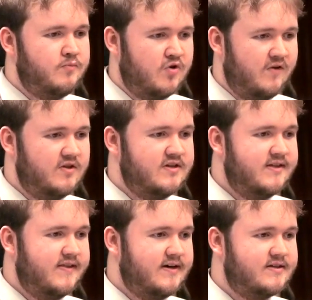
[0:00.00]
prevalent,
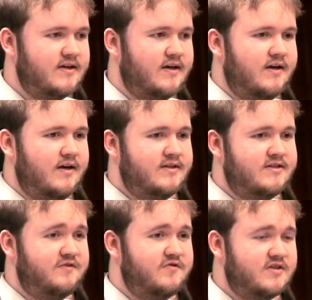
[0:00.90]
in that it's
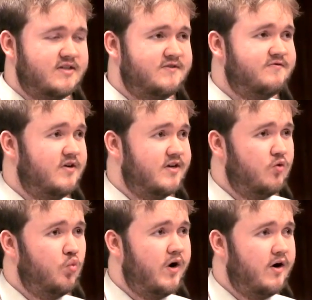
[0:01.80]
difficult to find
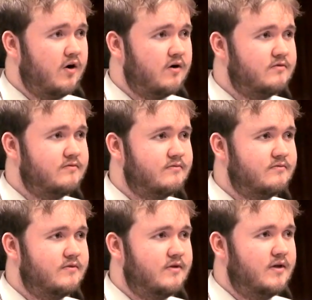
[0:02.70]
out where
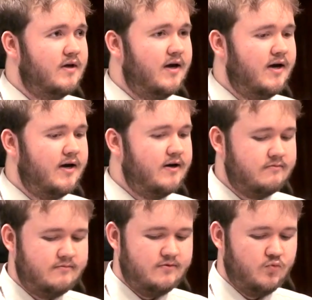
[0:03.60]

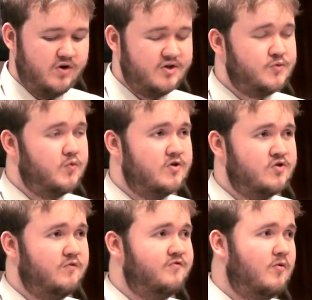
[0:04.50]
your supports
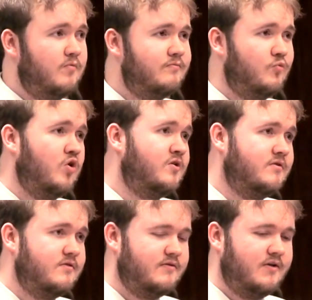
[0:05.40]
come from.
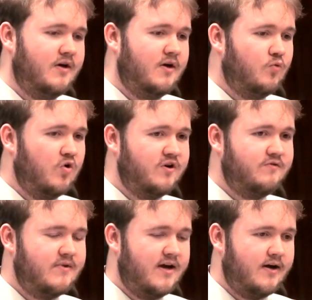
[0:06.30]

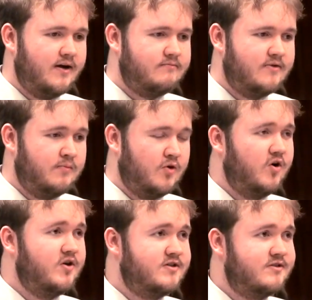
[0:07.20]

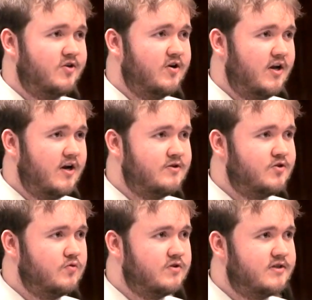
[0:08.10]
Employers certainly
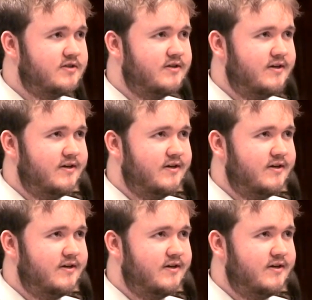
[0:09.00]
don't